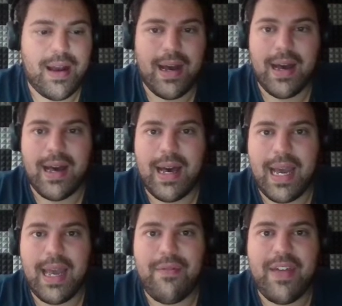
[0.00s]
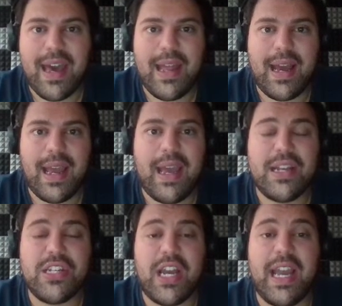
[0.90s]
I have that. I
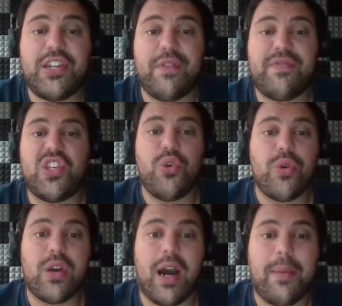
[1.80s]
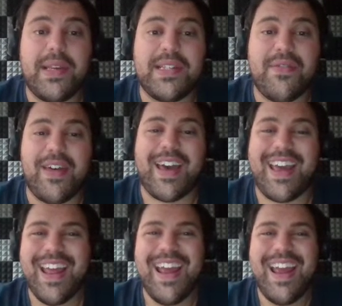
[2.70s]
actually have two copies of that.